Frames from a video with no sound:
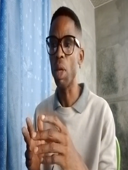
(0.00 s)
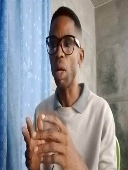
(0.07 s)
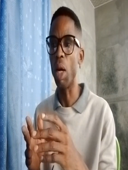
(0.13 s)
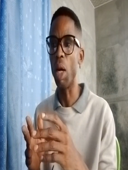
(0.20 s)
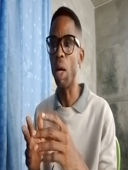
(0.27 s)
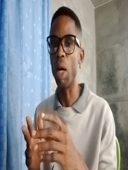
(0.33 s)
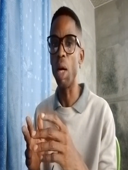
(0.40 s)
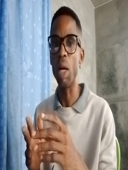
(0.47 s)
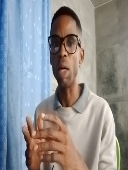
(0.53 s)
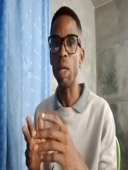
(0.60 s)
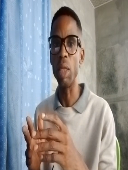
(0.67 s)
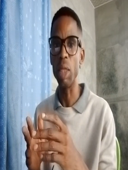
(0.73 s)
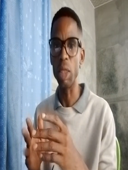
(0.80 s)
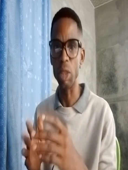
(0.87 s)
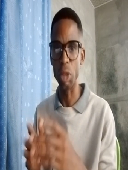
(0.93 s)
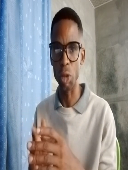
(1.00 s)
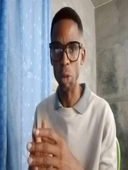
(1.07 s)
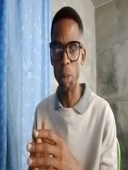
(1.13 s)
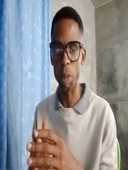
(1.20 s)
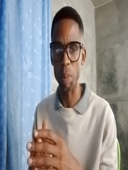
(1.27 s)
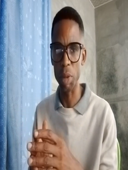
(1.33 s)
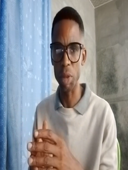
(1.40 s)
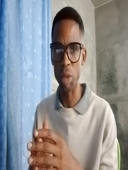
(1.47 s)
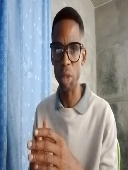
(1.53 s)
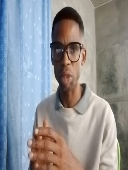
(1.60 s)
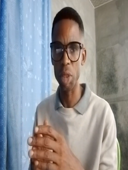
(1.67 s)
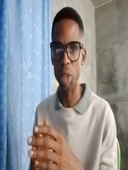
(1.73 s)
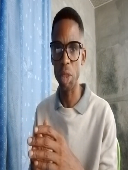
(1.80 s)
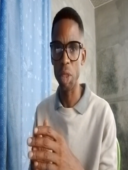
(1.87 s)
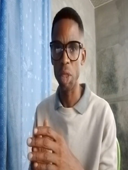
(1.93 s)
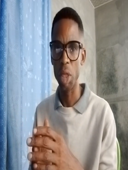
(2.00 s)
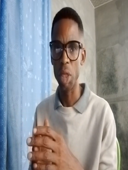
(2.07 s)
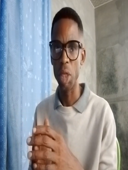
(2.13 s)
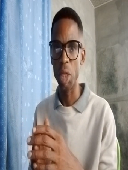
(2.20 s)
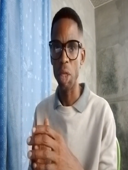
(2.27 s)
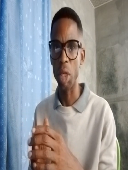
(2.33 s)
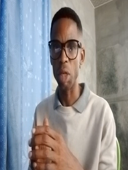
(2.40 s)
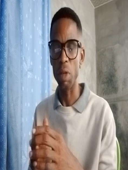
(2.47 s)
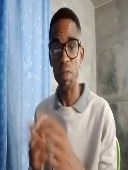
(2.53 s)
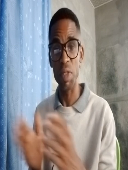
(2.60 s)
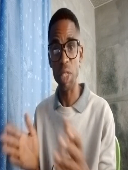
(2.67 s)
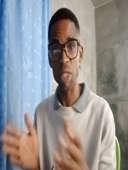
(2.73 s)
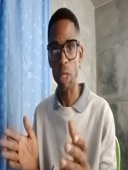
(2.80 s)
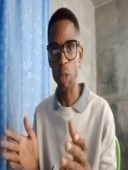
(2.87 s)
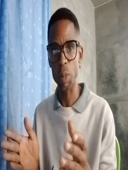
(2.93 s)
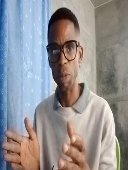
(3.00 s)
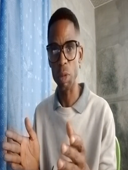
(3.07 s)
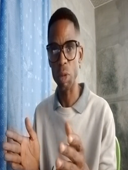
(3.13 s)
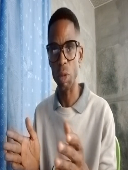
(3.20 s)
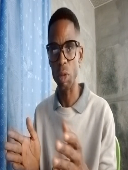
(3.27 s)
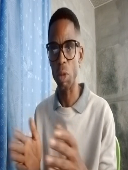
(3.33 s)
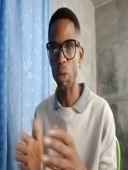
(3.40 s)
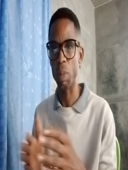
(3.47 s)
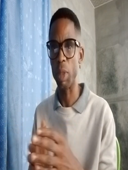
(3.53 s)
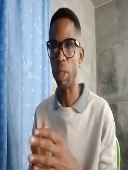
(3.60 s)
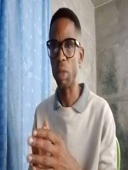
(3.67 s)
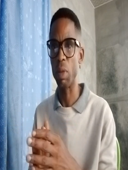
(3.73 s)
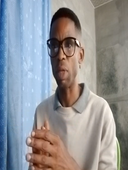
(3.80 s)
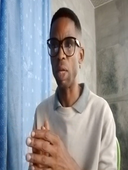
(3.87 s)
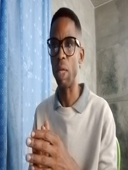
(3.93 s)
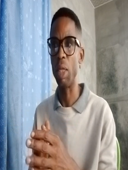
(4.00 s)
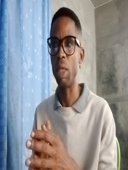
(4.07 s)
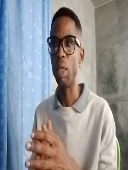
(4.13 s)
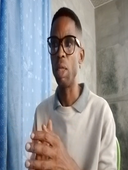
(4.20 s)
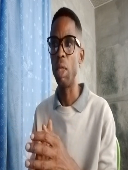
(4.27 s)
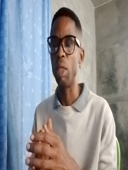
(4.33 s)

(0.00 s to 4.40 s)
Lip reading: a job opportunity, a visa sponsored job particularly.